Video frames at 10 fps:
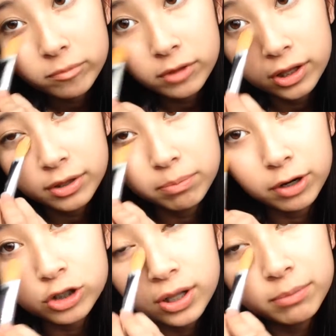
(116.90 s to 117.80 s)
And the
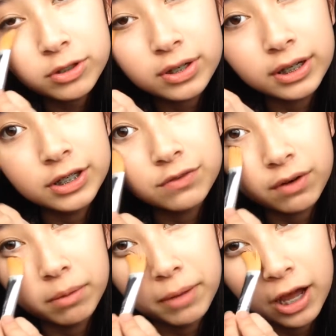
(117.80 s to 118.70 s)
brush that I'm using is
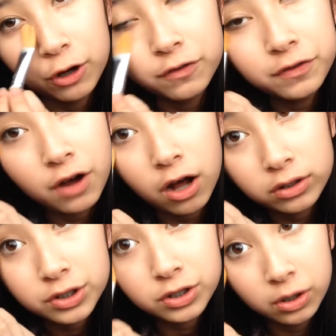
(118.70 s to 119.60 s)
from e.l.f.
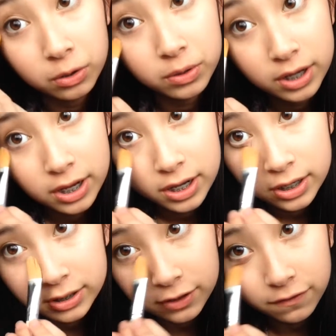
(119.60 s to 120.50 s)
also.
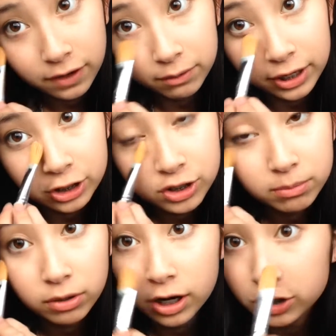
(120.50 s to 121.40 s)
It's the
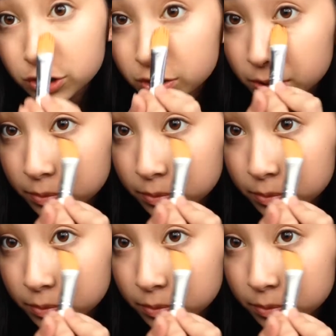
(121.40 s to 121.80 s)
foundation brush.